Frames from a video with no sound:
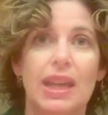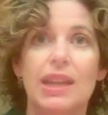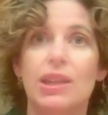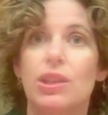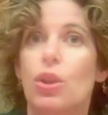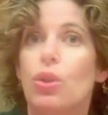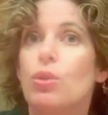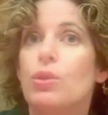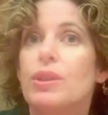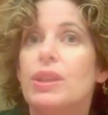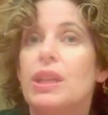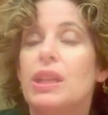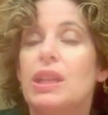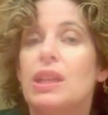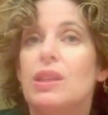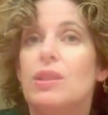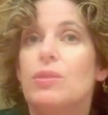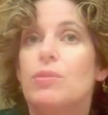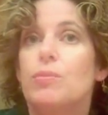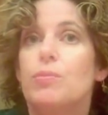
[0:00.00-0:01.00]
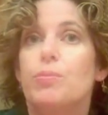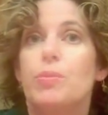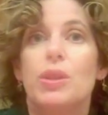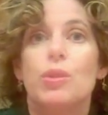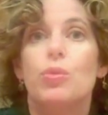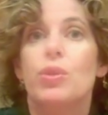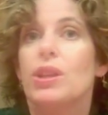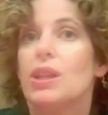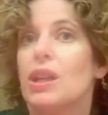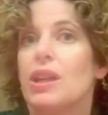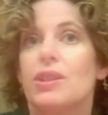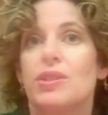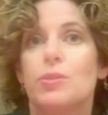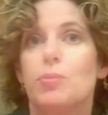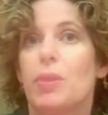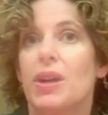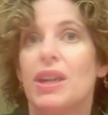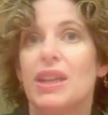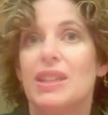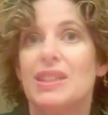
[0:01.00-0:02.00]
That can only be
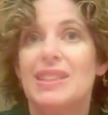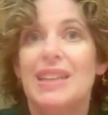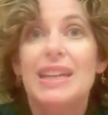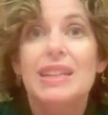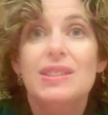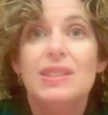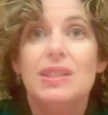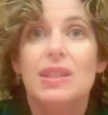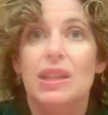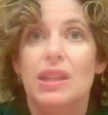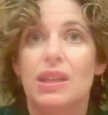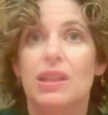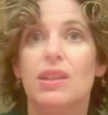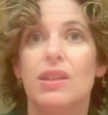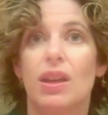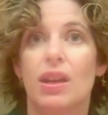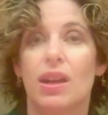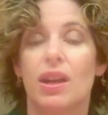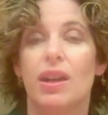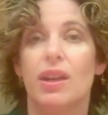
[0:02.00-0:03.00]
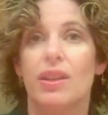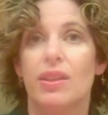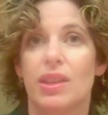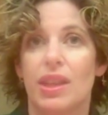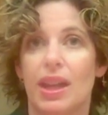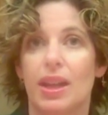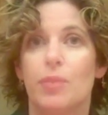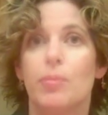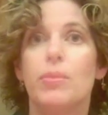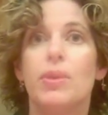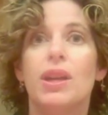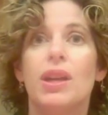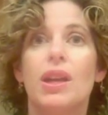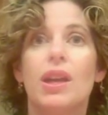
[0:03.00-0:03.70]
realized by testing them.